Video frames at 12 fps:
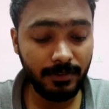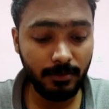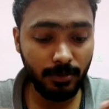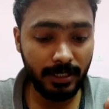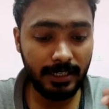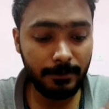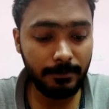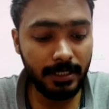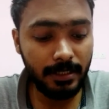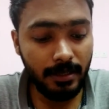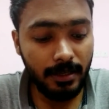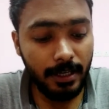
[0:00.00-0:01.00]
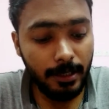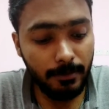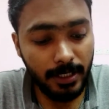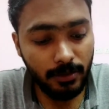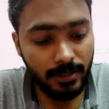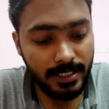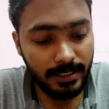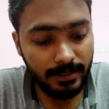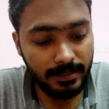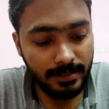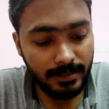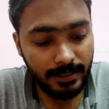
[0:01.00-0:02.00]
Okay, let me make you guys
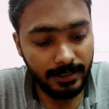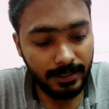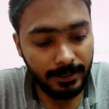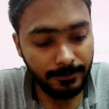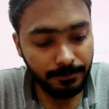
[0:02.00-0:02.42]
understand that.